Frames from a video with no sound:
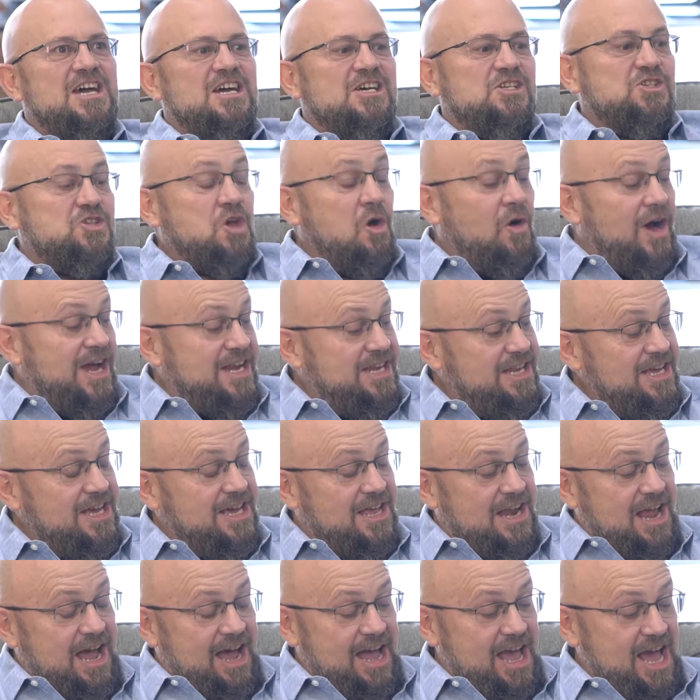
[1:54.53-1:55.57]
So I
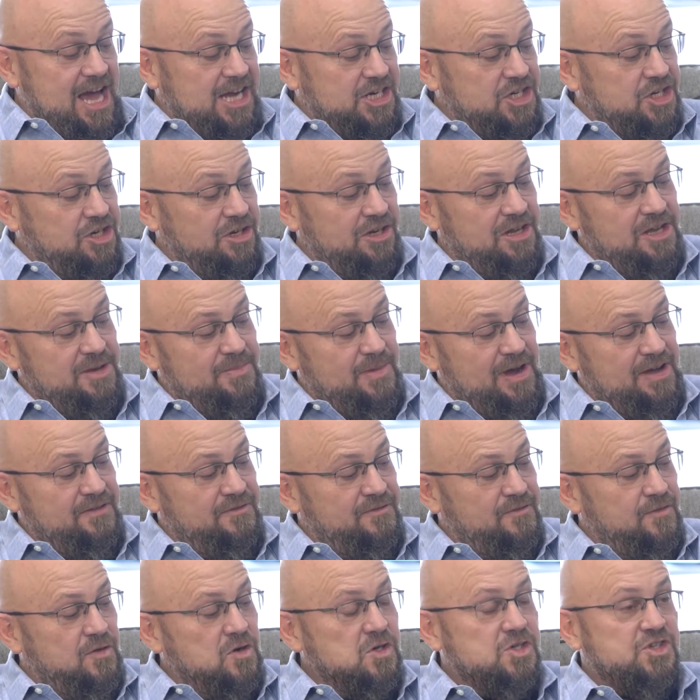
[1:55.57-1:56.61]
did. I actually, my
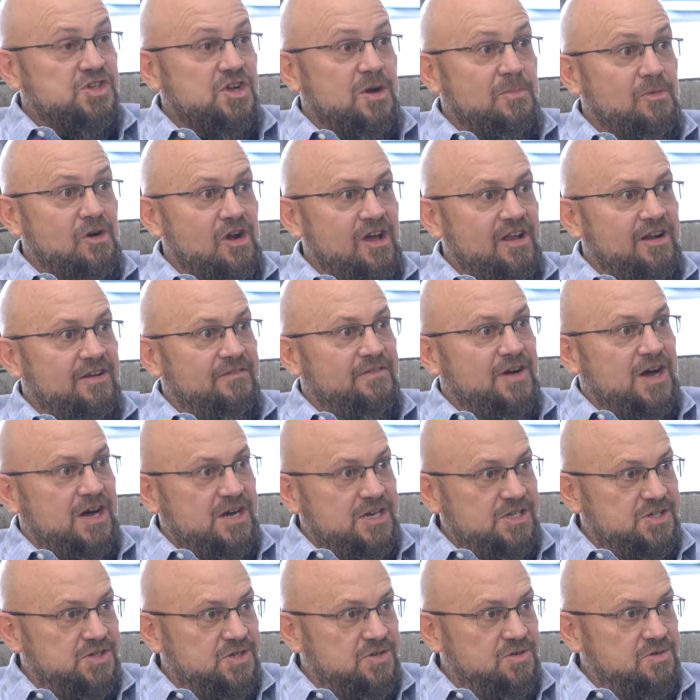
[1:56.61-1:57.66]
first summer out of
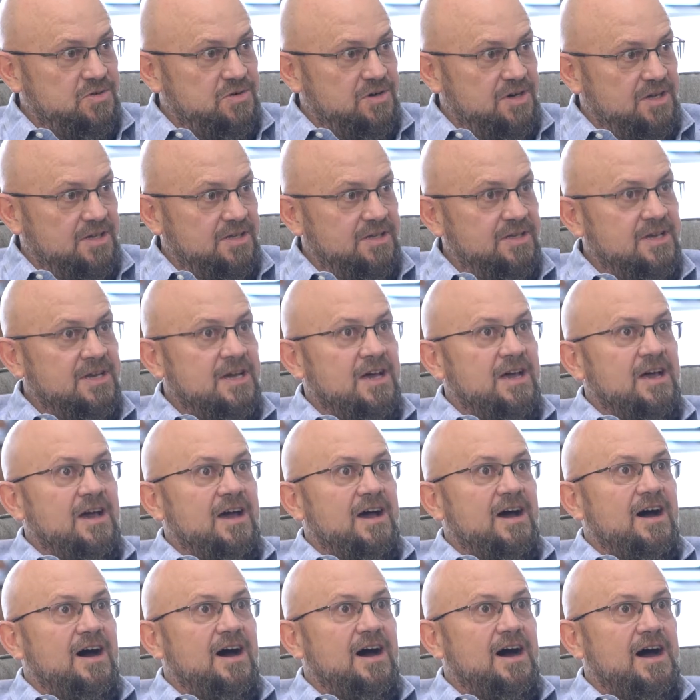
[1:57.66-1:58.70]
high school,
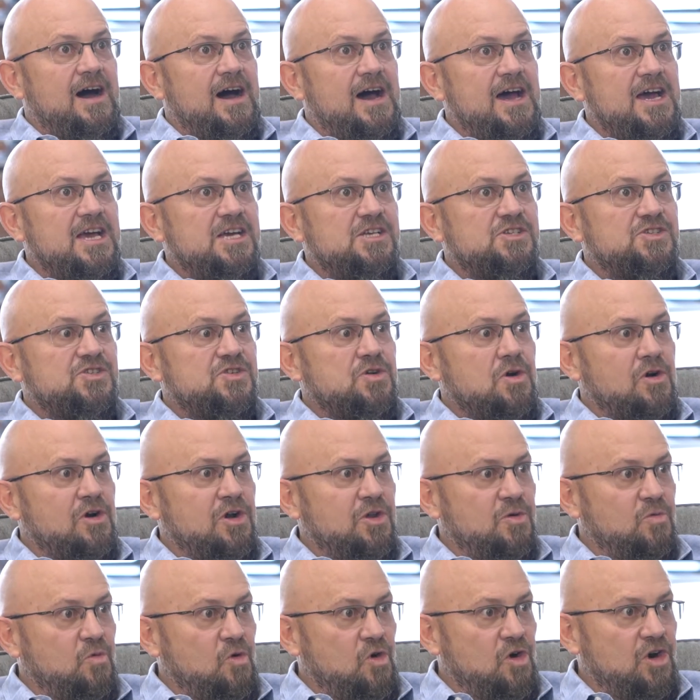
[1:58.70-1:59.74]
I
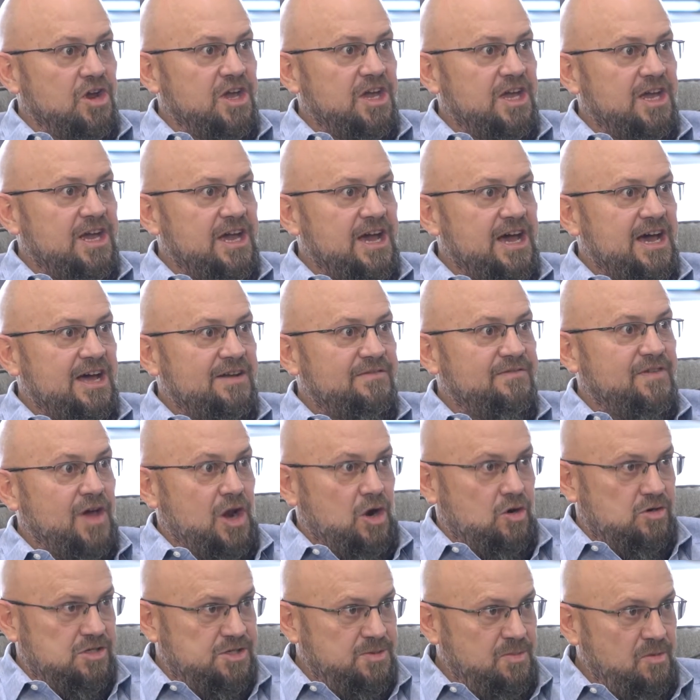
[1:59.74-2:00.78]
started working at
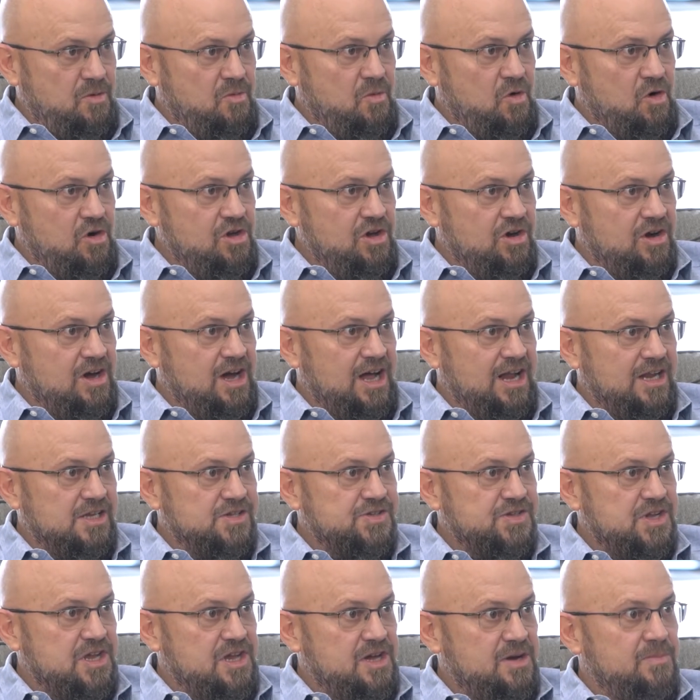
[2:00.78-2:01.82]
Veterans Memorial
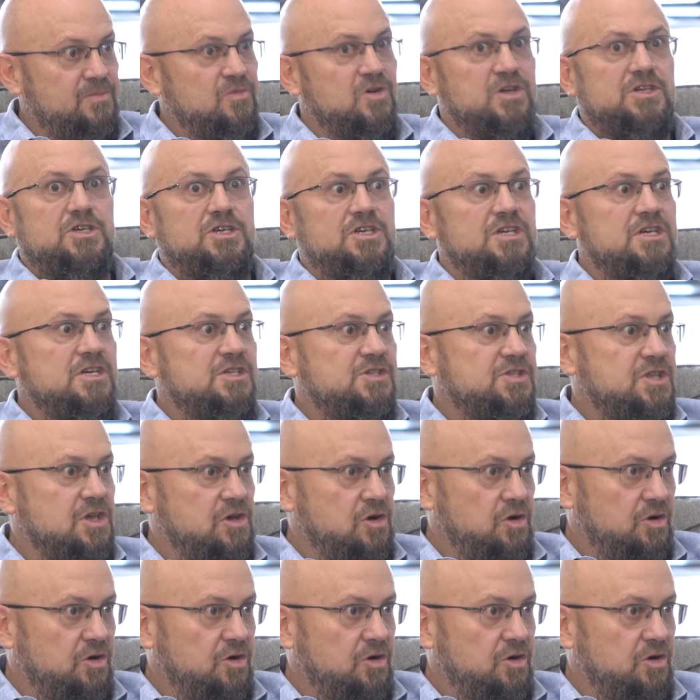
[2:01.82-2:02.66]
Coliseum, which is the